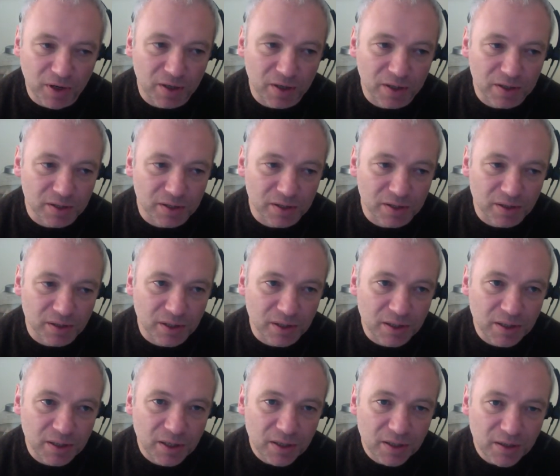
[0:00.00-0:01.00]
and it's just
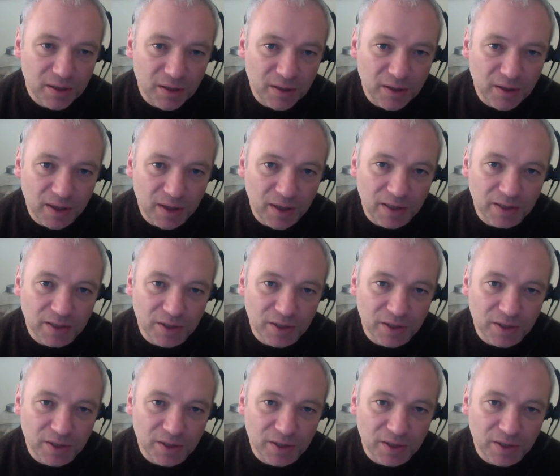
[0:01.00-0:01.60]
that just